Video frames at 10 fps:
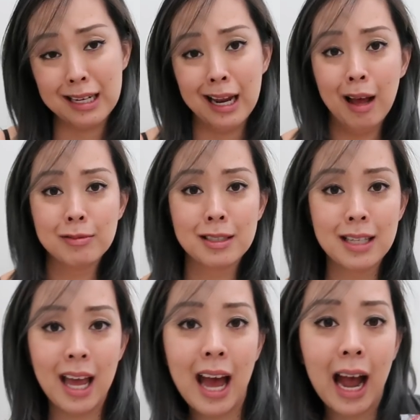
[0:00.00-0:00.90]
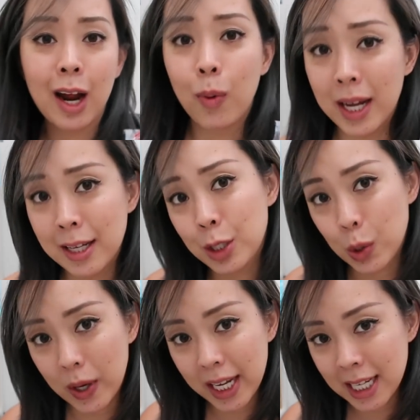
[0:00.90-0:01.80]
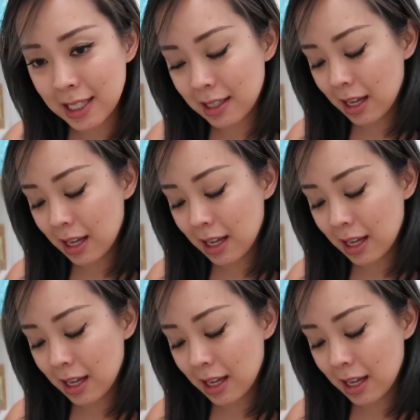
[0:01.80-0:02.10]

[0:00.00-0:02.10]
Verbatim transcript: and I have to say I quite enjoy it.